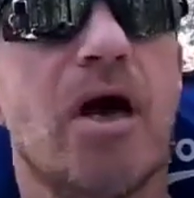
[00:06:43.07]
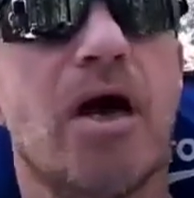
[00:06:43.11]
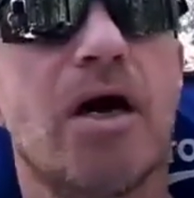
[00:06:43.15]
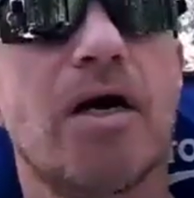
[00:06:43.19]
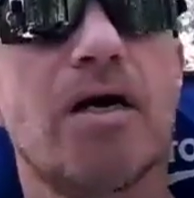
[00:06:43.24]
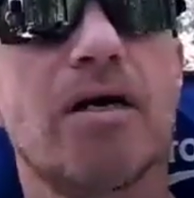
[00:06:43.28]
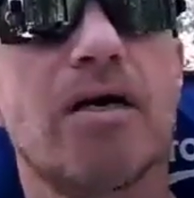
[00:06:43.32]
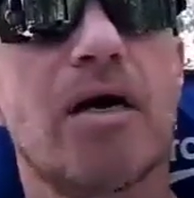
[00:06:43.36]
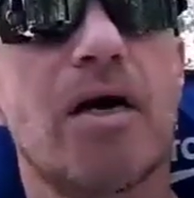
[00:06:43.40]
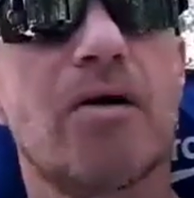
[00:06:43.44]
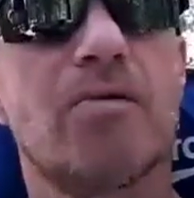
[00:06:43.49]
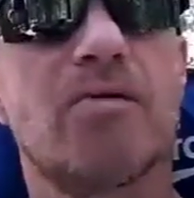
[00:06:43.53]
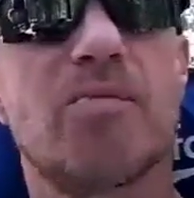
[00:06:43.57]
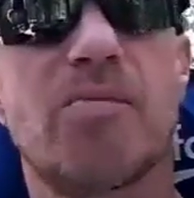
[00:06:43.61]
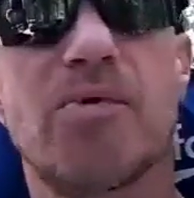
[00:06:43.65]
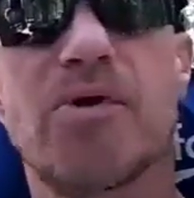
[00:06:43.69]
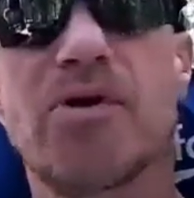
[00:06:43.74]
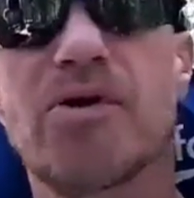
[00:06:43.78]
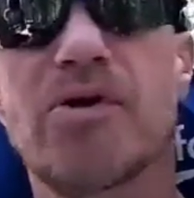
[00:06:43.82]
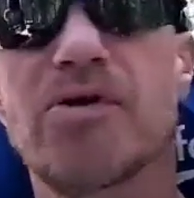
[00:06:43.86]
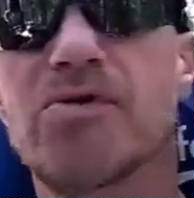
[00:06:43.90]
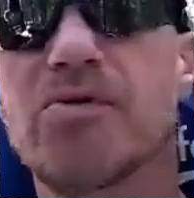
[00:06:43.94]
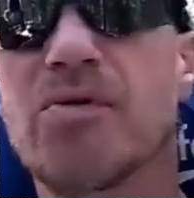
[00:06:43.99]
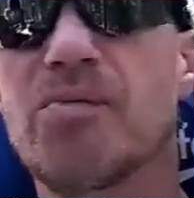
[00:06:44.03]
I would
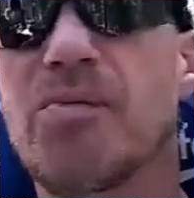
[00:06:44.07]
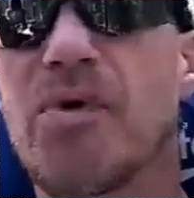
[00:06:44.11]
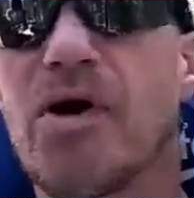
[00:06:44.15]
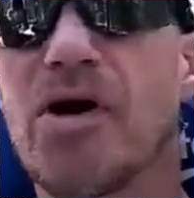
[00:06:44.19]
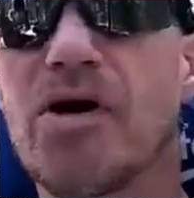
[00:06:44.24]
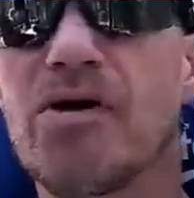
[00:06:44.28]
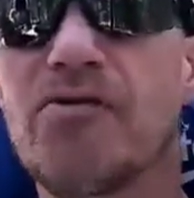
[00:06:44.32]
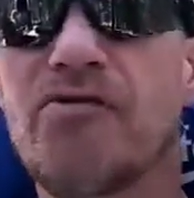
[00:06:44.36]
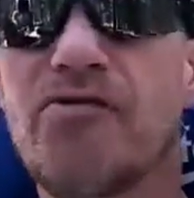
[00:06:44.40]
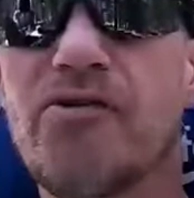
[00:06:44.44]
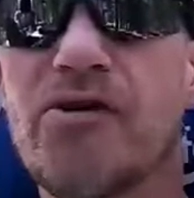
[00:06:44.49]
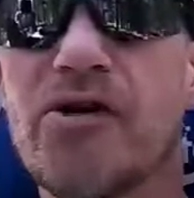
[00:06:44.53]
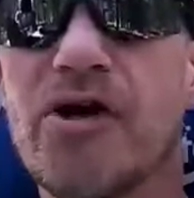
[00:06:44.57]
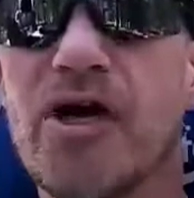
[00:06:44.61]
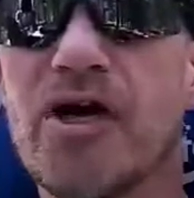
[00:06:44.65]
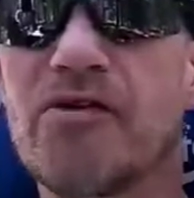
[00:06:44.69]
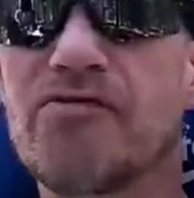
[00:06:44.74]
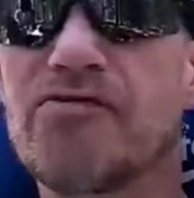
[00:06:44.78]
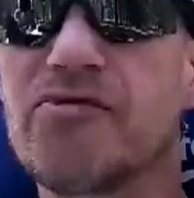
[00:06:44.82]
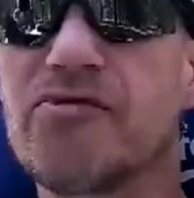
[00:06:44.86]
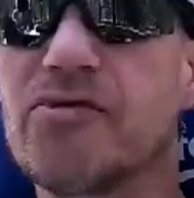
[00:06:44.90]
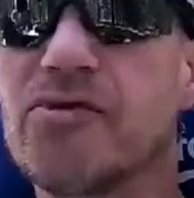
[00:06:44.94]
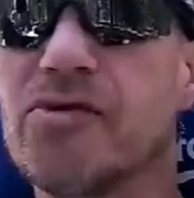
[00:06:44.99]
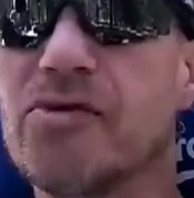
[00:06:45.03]
bring her to a park for an
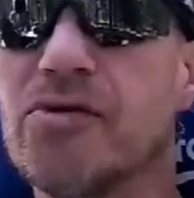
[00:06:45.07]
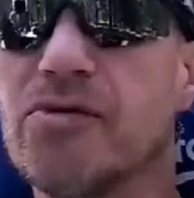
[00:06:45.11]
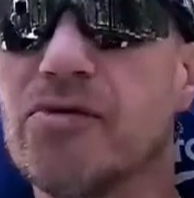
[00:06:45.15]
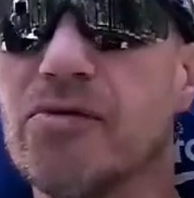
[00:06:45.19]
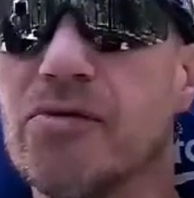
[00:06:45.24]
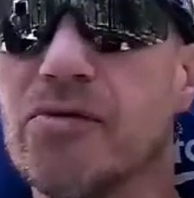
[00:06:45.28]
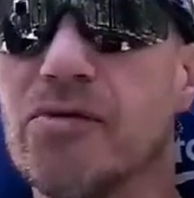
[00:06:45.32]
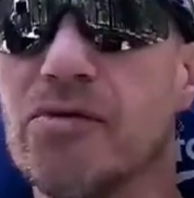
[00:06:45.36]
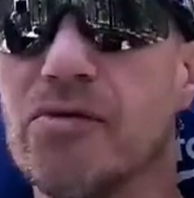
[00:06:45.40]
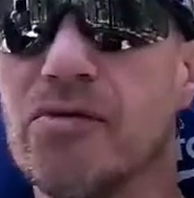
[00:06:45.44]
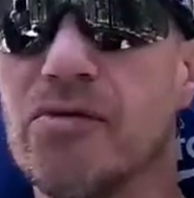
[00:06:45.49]
afternoon.